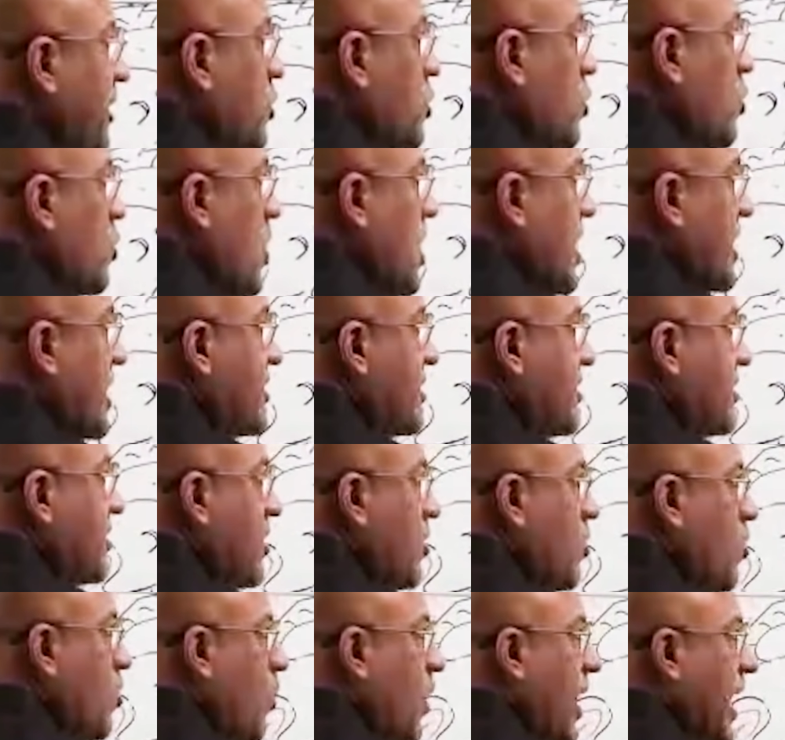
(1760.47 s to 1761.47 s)
towards
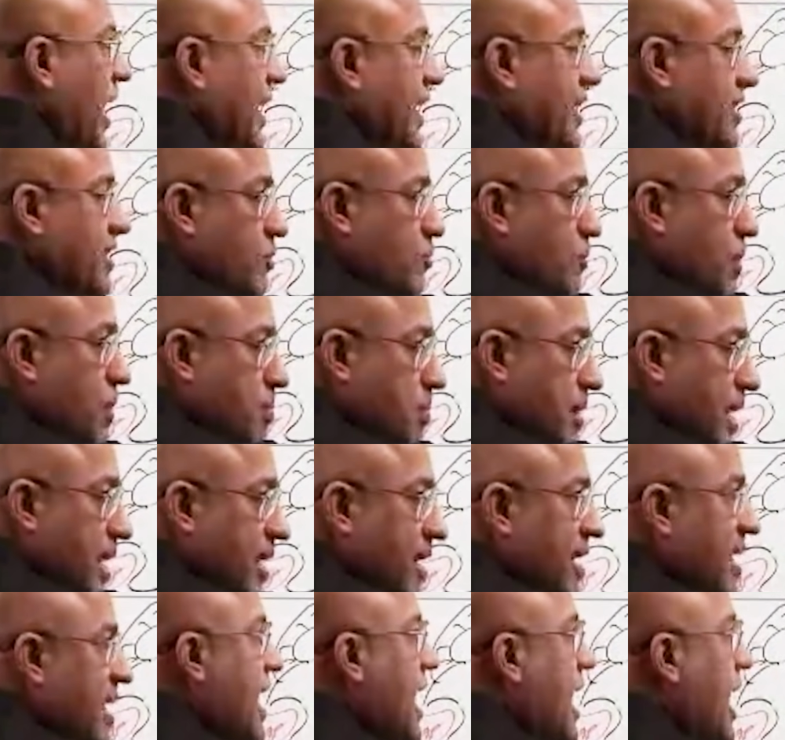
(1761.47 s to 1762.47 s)
virus
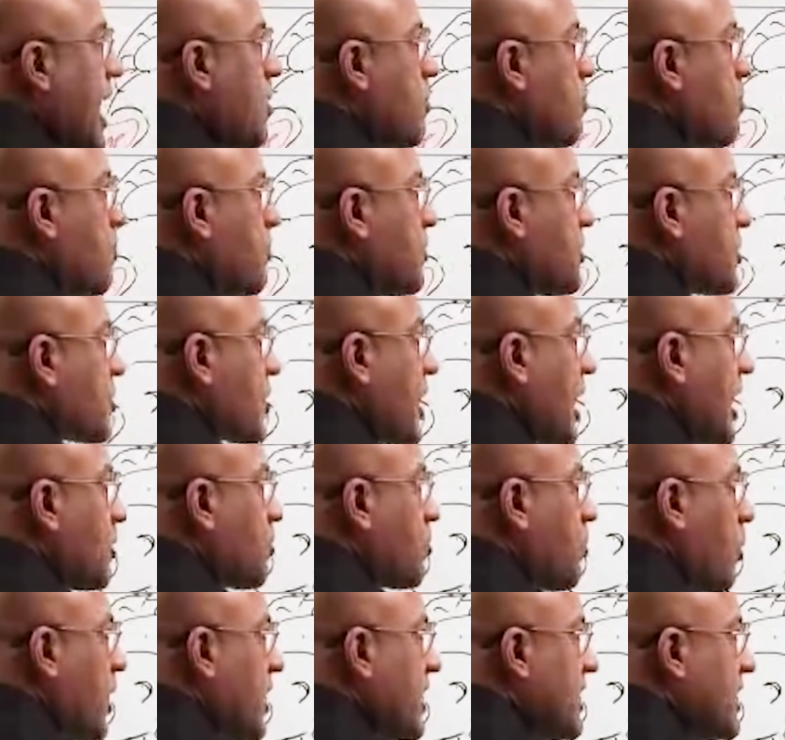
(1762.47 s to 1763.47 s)
membrane and
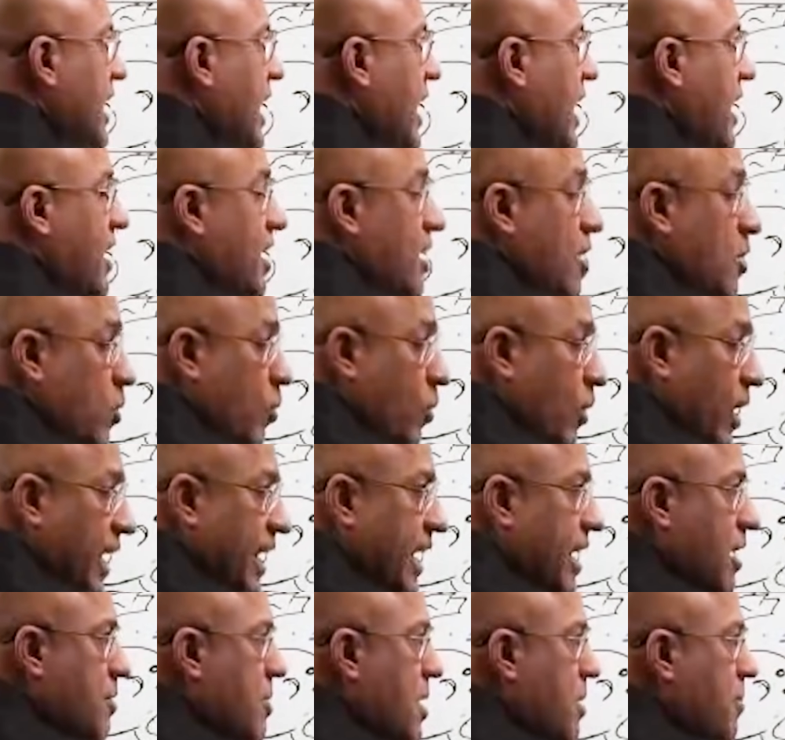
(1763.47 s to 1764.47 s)
start pulling the
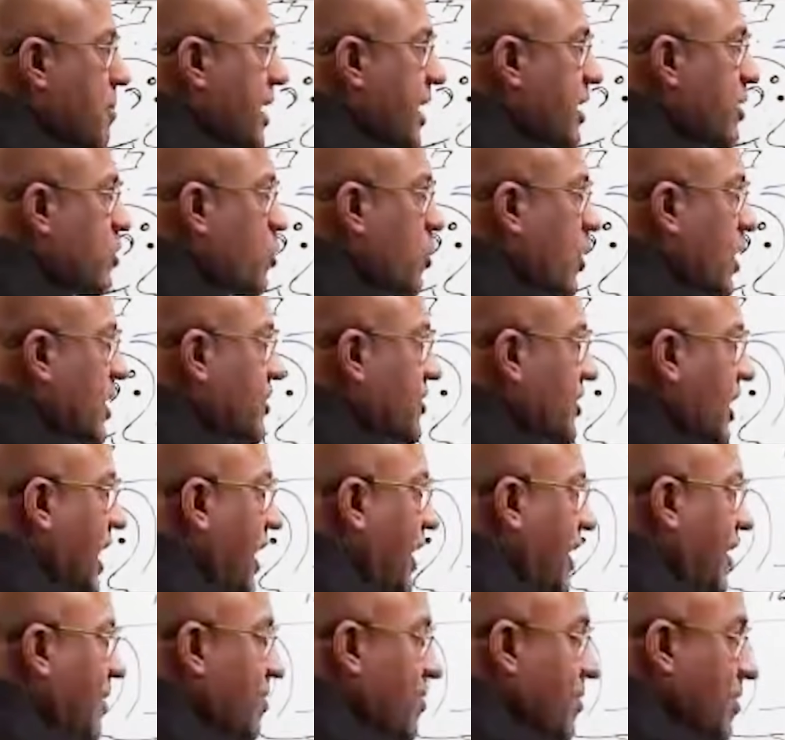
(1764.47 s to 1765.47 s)
viral membrane towards
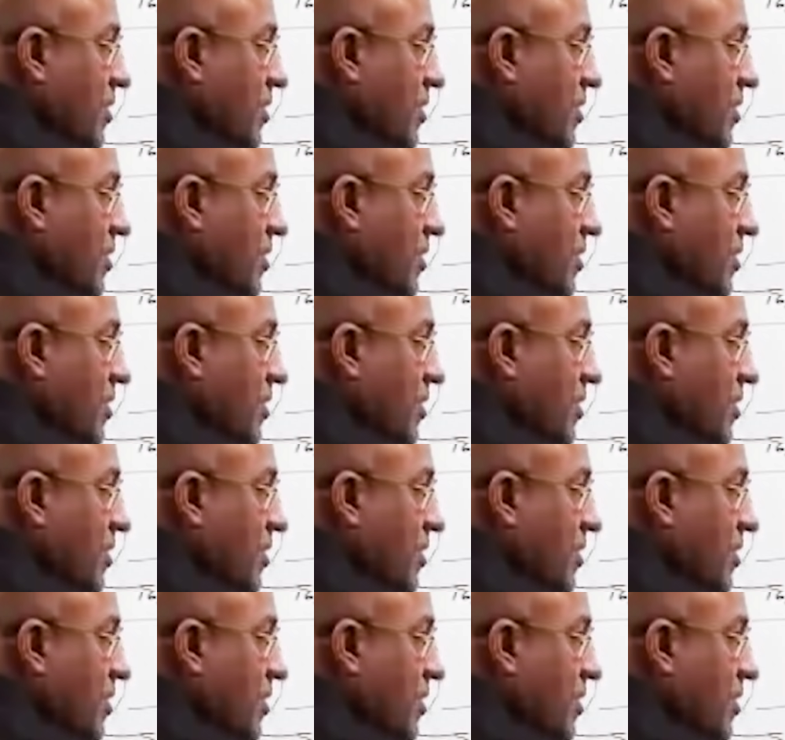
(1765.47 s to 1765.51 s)
the